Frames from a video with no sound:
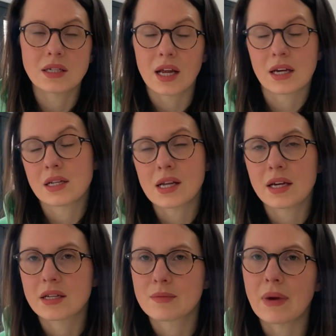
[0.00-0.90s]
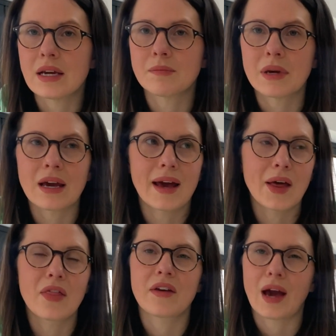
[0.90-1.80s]
like I say, has made me a
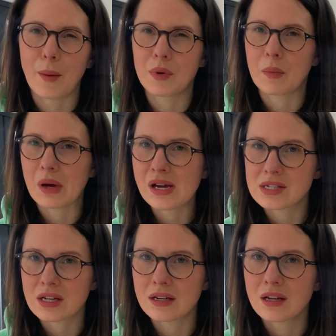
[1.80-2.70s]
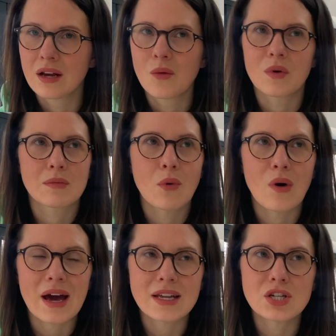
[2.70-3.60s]
healthier, happier person with
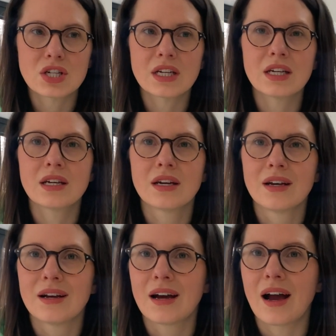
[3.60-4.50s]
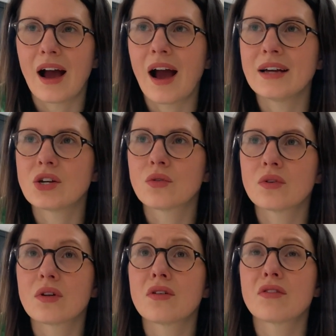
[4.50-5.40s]
more energy. I
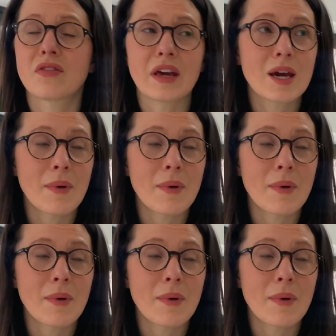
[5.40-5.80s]
don't think